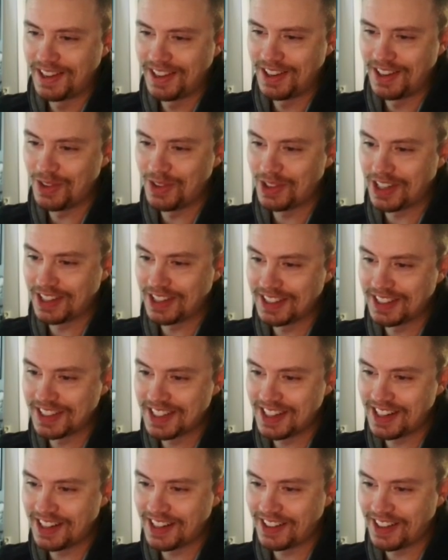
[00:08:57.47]
Look at his
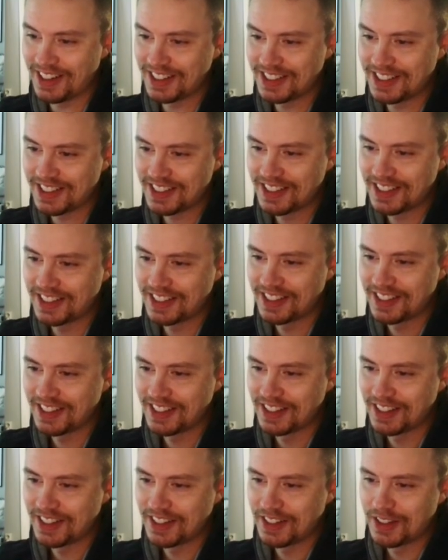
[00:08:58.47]
hair, guys.
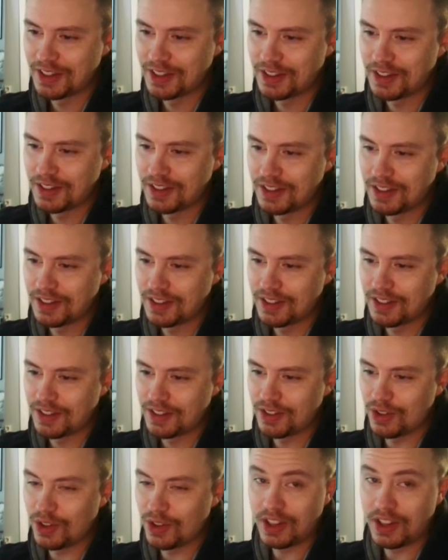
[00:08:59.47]

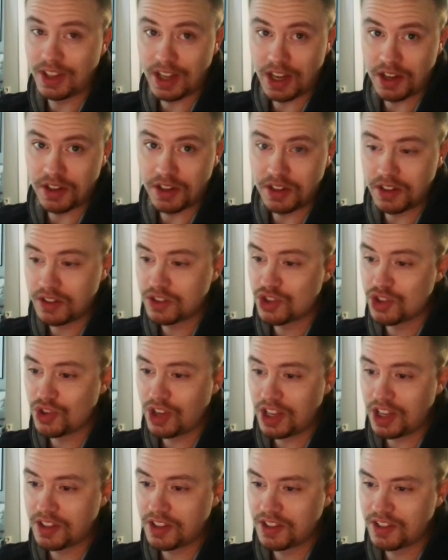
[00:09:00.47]
Do you think I should
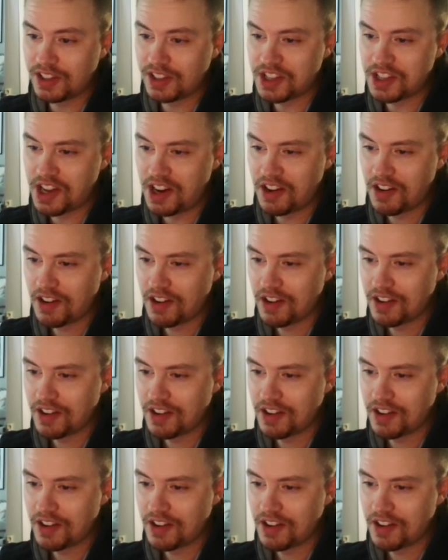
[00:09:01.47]
get this hair?